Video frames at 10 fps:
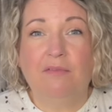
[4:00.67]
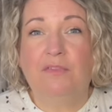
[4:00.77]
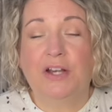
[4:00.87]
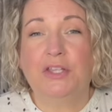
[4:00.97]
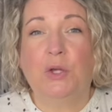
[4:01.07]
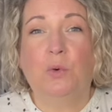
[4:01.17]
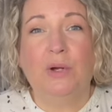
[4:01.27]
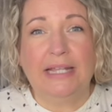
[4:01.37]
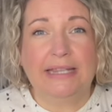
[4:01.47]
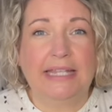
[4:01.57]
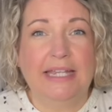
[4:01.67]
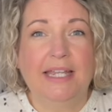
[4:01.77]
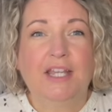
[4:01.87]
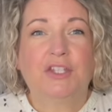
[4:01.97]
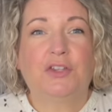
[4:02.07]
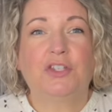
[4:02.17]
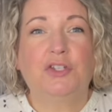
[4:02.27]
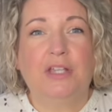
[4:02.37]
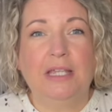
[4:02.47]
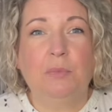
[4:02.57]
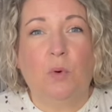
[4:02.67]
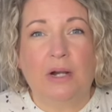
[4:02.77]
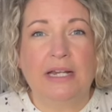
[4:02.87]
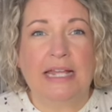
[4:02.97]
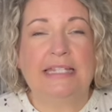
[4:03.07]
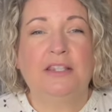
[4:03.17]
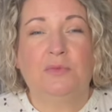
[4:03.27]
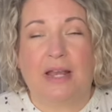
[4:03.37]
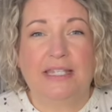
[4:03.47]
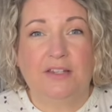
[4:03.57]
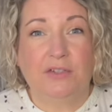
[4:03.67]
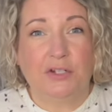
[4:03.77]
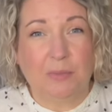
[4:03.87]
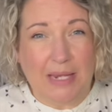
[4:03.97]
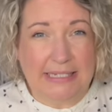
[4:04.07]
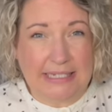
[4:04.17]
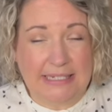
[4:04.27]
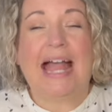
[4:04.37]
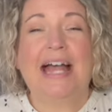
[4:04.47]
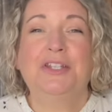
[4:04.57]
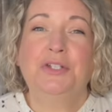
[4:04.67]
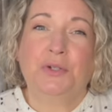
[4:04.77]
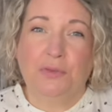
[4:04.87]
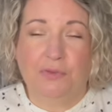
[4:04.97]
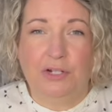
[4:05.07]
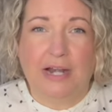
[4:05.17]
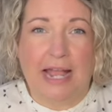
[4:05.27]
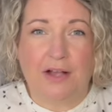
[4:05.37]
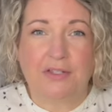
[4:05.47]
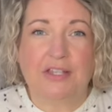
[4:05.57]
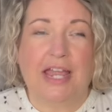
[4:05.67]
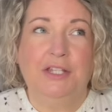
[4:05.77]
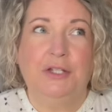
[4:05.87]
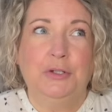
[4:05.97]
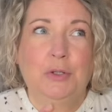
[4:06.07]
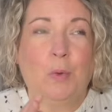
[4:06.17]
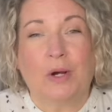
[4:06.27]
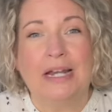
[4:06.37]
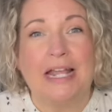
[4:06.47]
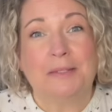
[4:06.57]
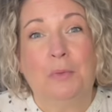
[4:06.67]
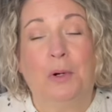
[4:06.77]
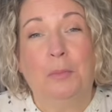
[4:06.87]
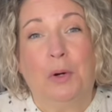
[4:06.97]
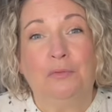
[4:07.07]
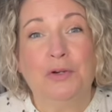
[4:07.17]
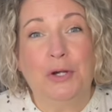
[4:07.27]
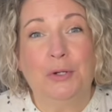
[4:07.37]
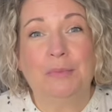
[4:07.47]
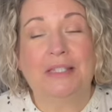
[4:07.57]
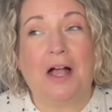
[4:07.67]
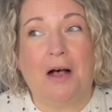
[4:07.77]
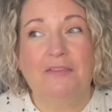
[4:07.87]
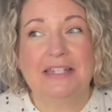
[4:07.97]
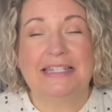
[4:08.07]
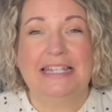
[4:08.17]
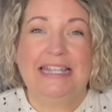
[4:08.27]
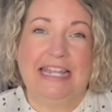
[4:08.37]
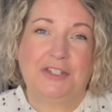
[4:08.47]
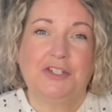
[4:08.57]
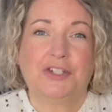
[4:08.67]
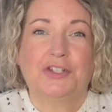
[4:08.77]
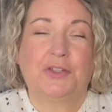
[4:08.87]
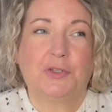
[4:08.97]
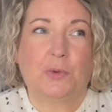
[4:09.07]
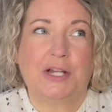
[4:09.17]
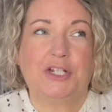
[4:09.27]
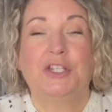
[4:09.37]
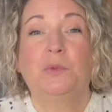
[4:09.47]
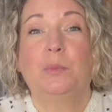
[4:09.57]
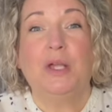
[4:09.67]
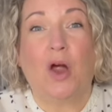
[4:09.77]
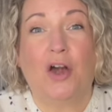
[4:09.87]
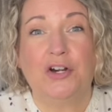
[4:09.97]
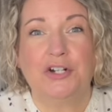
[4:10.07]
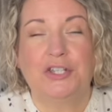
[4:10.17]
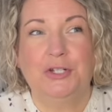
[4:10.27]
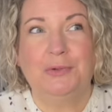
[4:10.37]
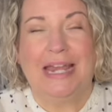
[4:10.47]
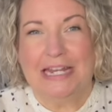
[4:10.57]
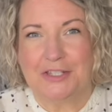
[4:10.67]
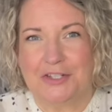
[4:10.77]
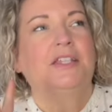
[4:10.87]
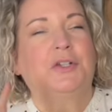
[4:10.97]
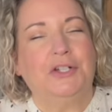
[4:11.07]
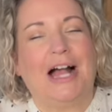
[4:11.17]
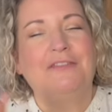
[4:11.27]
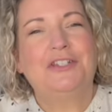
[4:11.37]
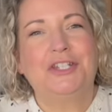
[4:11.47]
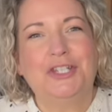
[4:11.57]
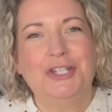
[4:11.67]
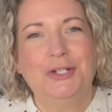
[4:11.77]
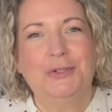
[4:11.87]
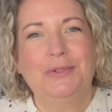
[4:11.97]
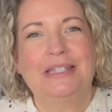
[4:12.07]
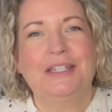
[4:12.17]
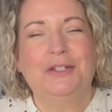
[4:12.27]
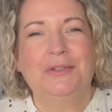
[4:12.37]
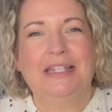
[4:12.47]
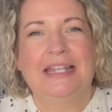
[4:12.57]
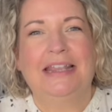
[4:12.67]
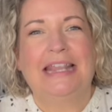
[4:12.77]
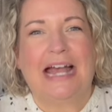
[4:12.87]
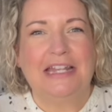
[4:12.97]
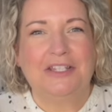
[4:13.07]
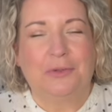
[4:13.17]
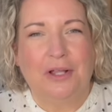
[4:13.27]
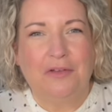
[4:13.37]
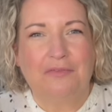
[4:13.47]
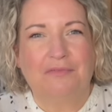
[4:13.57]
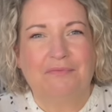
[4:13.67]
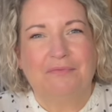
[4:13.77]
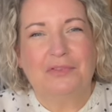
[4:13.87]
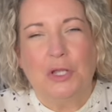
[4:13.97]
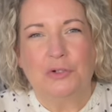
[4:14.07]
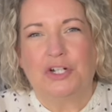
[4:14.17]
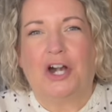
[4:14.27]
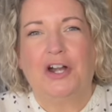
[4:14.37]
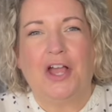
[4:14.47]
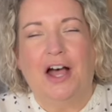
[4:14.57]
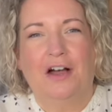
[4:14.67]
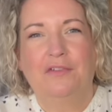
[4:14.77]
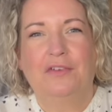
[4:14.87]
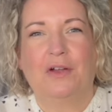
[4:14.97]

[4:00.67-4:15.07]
fairly quickly so that you keep organizing the rest of your spaces. As you go through your house and you organize more and more rooms, obviously the answers to those questions will be harder to answer. So you'll have to choose using that sort of flowchart of